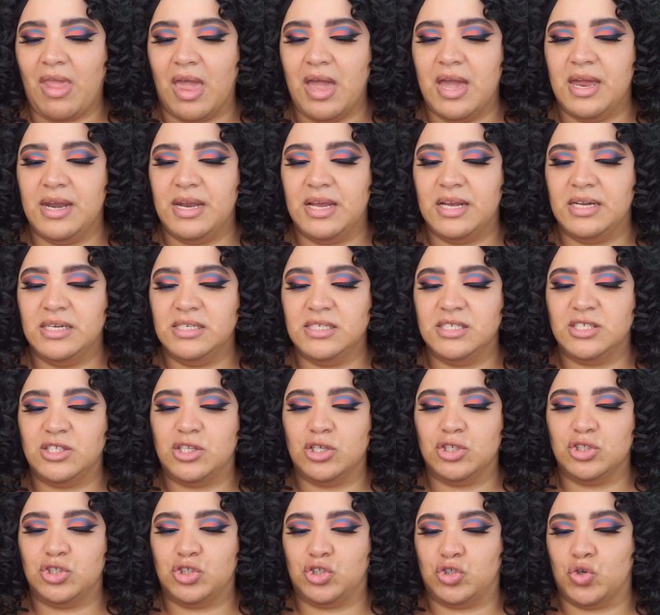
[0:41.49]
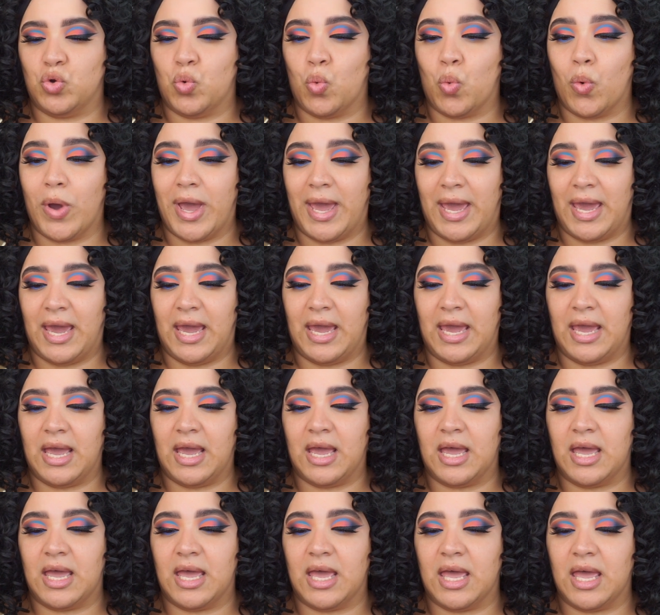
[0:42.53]
And it is the
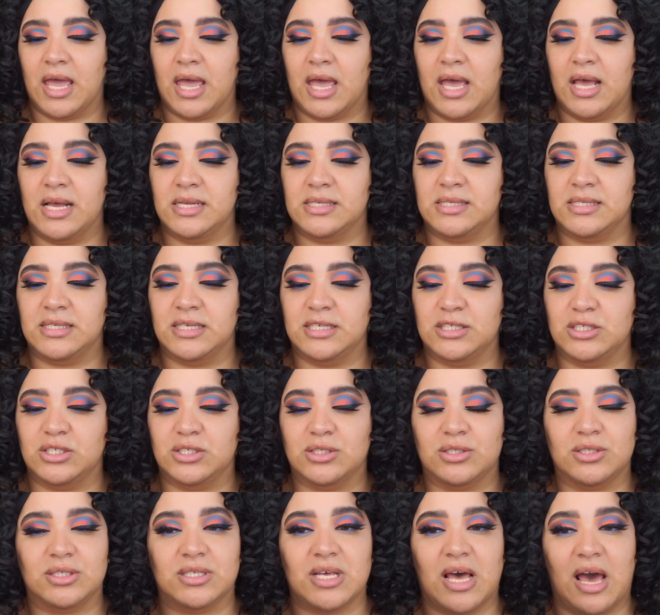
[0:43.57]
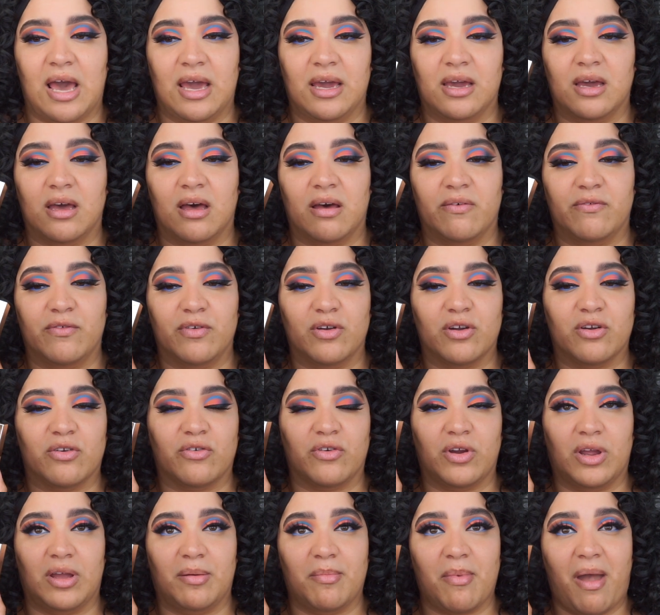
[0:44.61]
Jouer Essentials High Cover
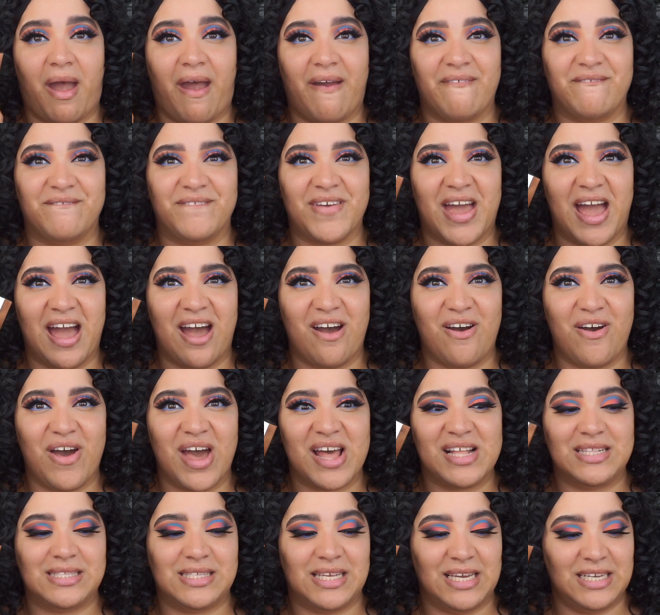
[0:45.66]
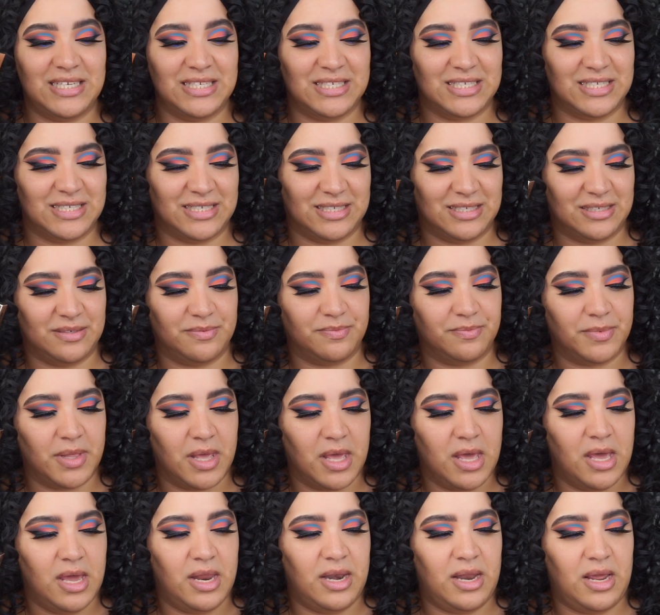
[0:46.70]
Cream Foundation.
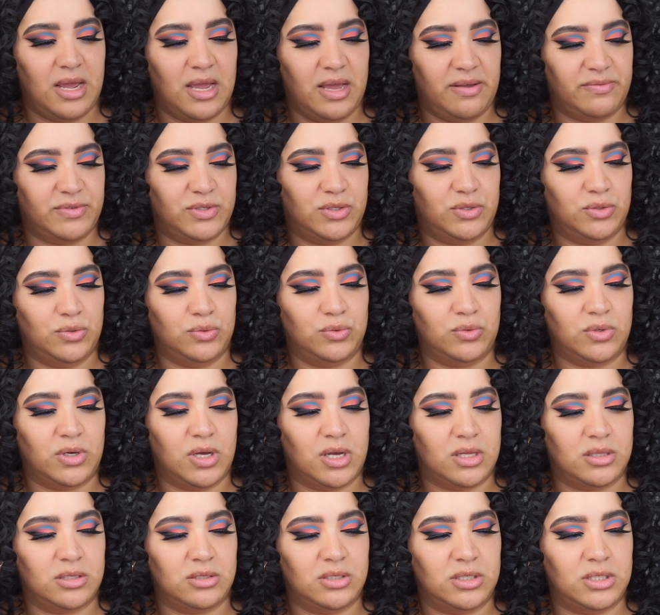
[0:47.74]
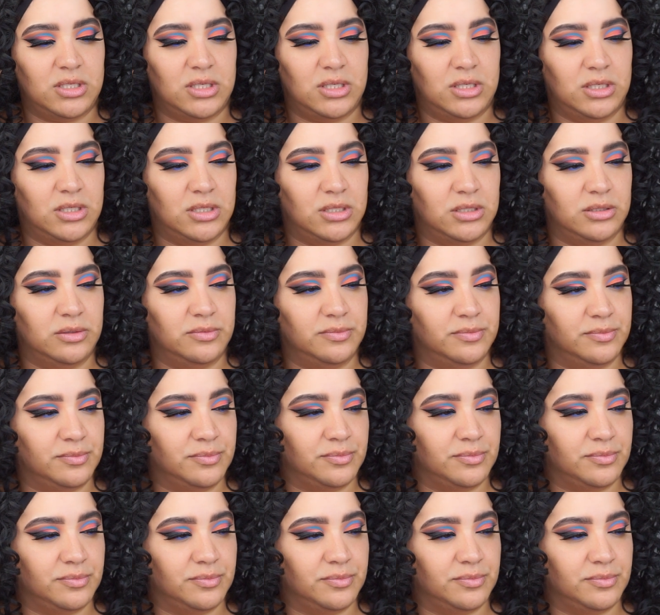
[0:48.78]
I have two colors here.